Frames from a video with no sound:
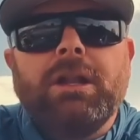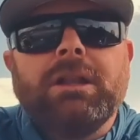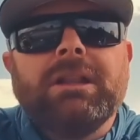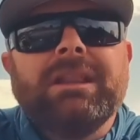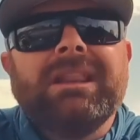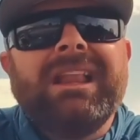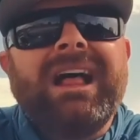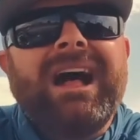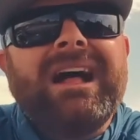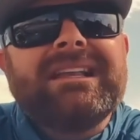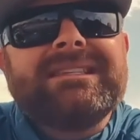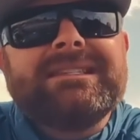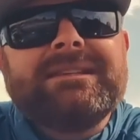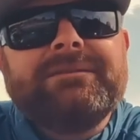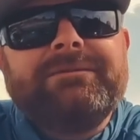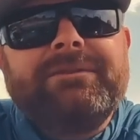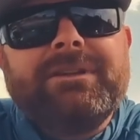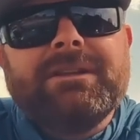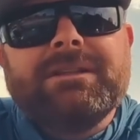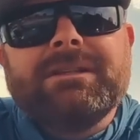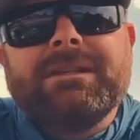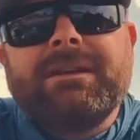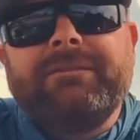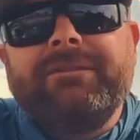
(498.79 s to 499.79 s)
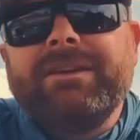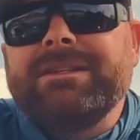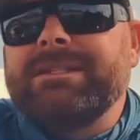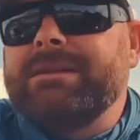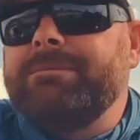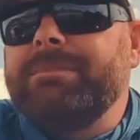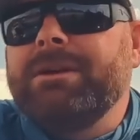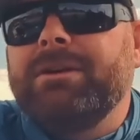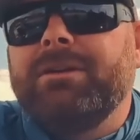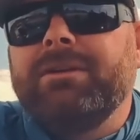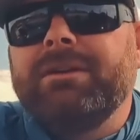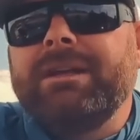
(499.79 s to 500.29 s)
lots of
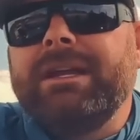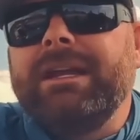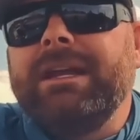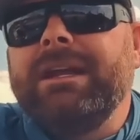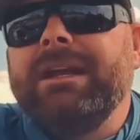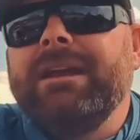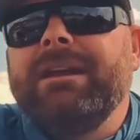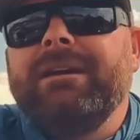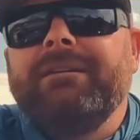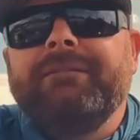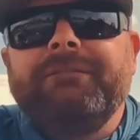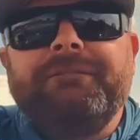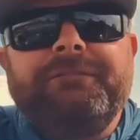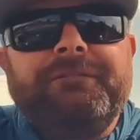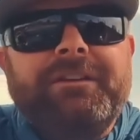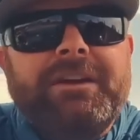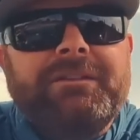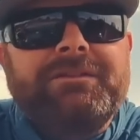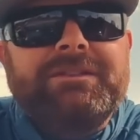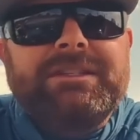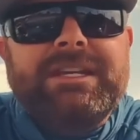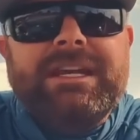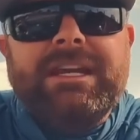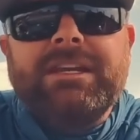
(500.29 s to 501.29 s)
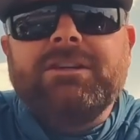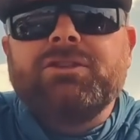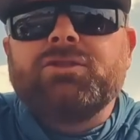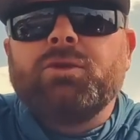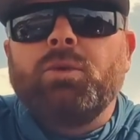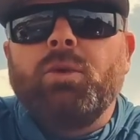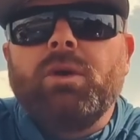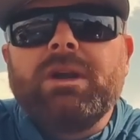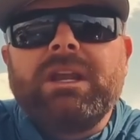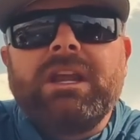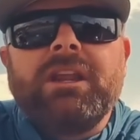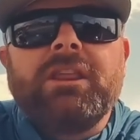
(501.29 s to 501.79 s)
visibility, fifteen,
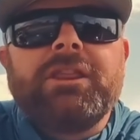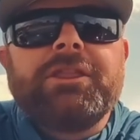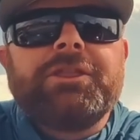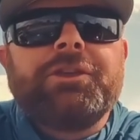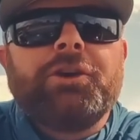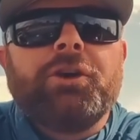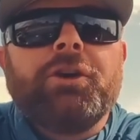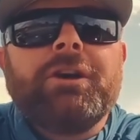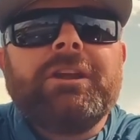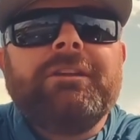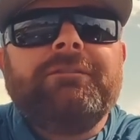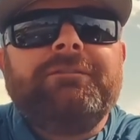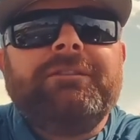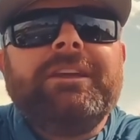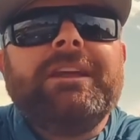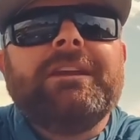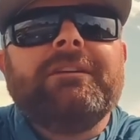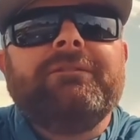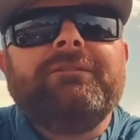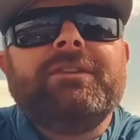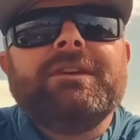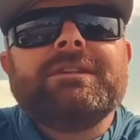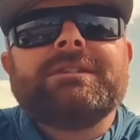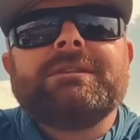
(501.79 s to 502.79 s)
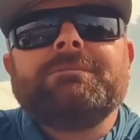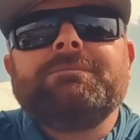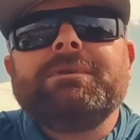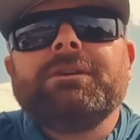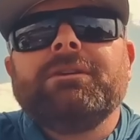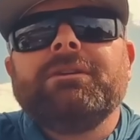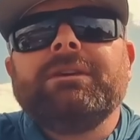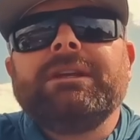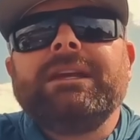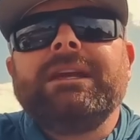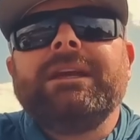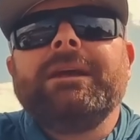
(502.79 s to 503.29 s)
twenty, thirty feet of
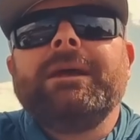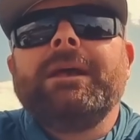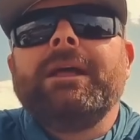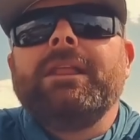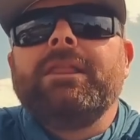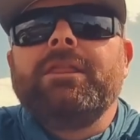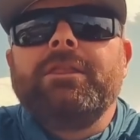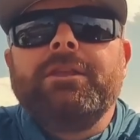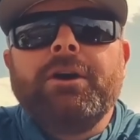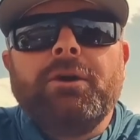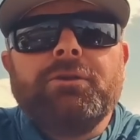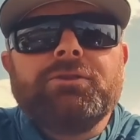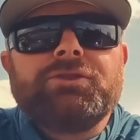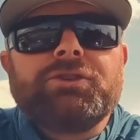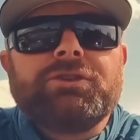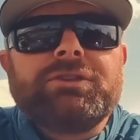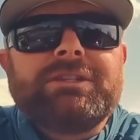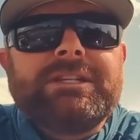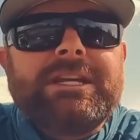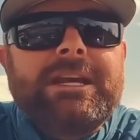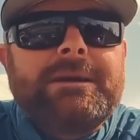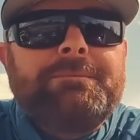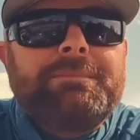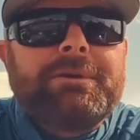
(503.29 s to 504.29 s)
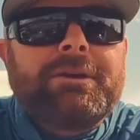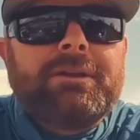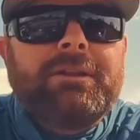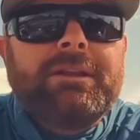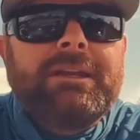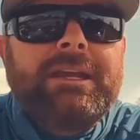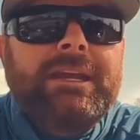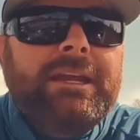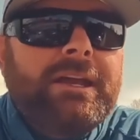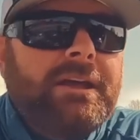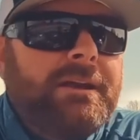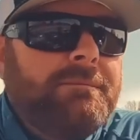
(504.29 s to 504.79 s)
visibility. Those are
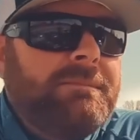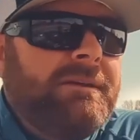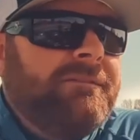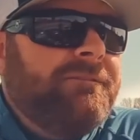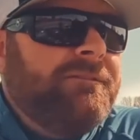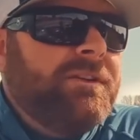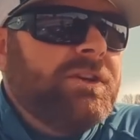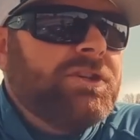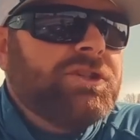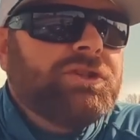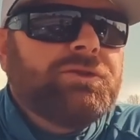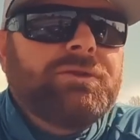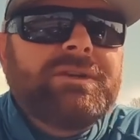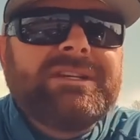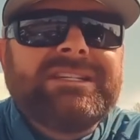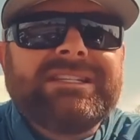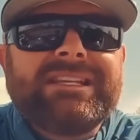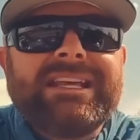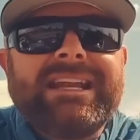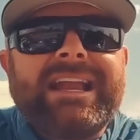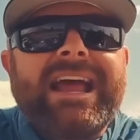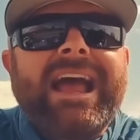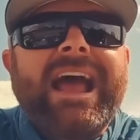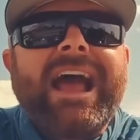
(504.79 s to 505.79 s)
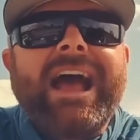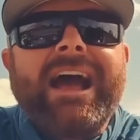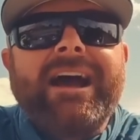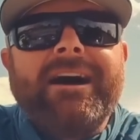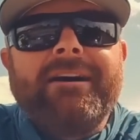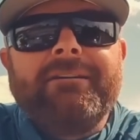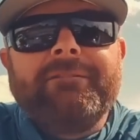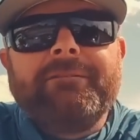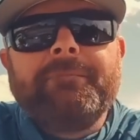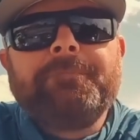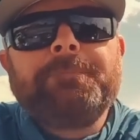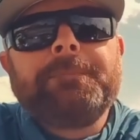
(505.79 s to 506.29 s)
typically going to be fisheries that
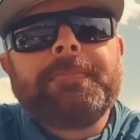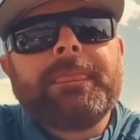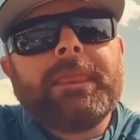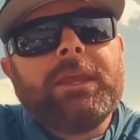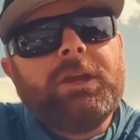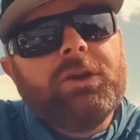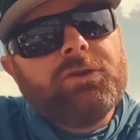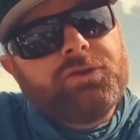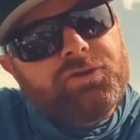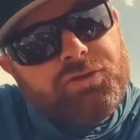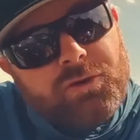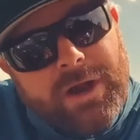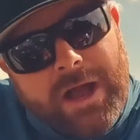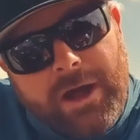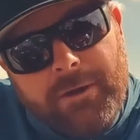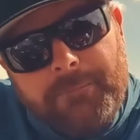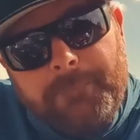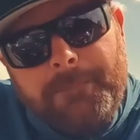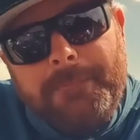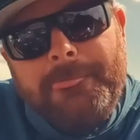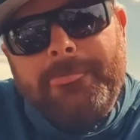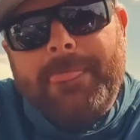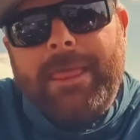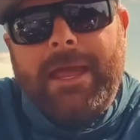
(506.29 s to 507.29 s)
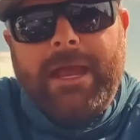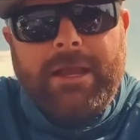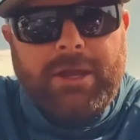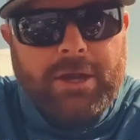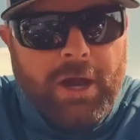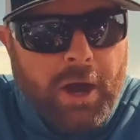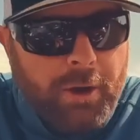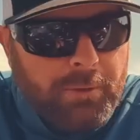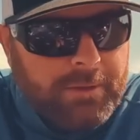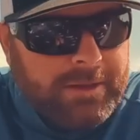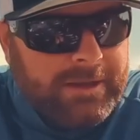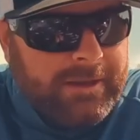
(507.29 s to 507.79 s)
have your trout and
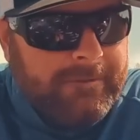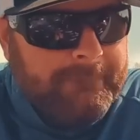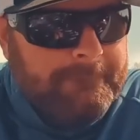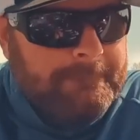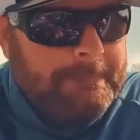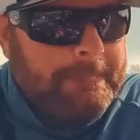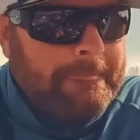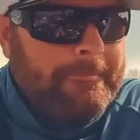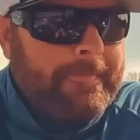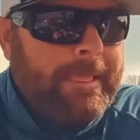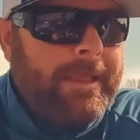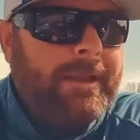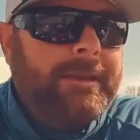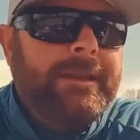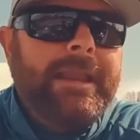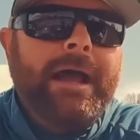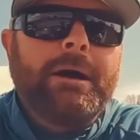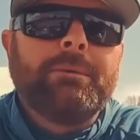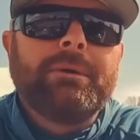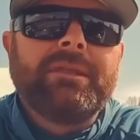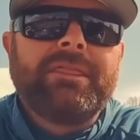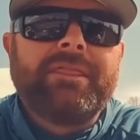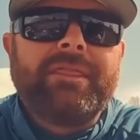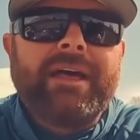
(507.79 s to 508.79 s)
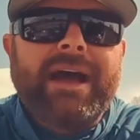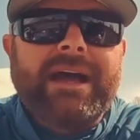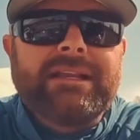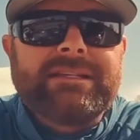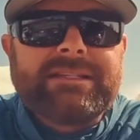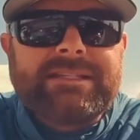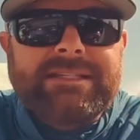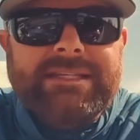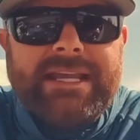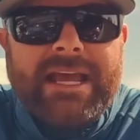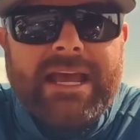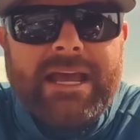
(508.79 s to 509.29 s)
kokanee. Now, with that
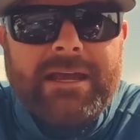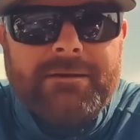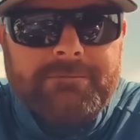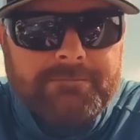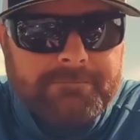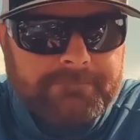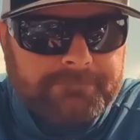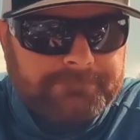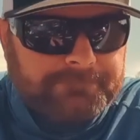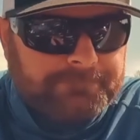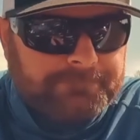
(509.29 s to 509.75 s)
said,